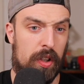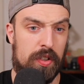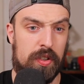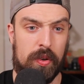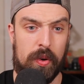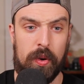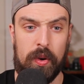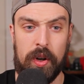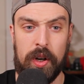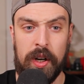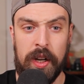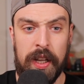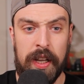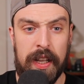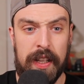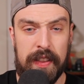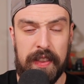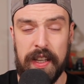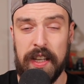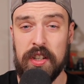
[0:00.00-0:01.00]
or
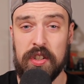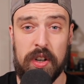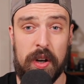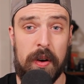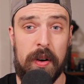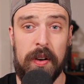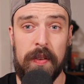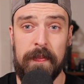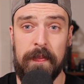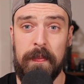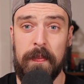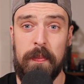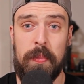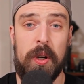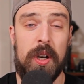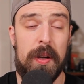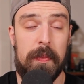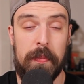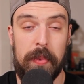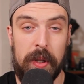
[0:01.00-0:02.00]
things are
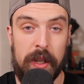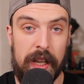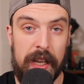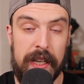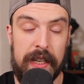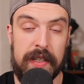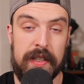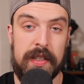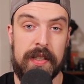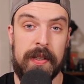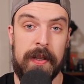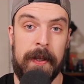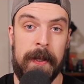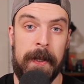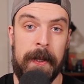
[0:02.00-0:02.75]
put in place,